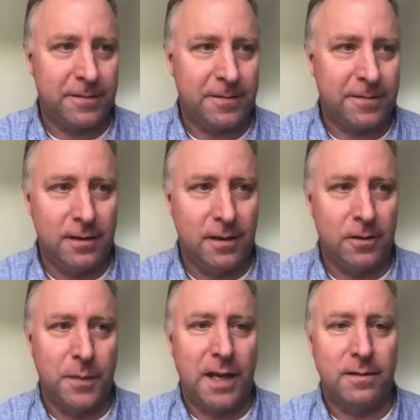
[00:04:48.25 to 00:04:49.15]
And,
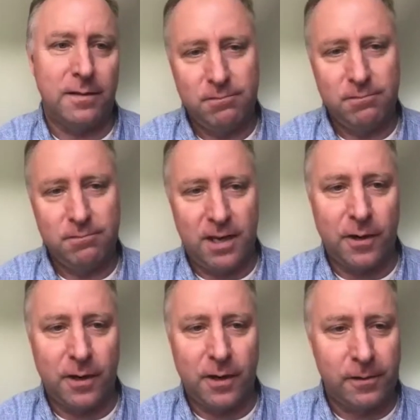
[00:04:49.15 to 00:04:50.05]
you may tell them
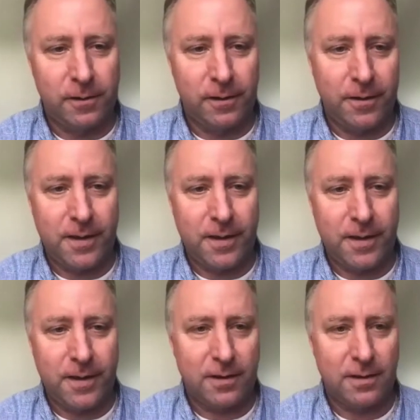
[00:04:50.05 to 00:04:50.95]
very clearly that they
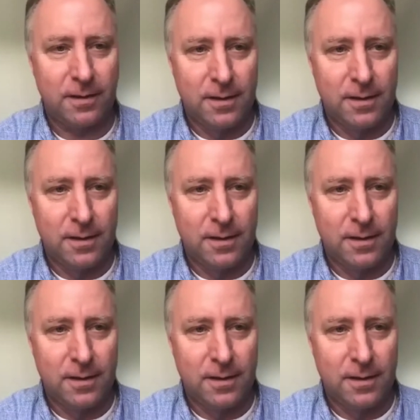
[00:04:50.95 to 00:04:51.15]
have a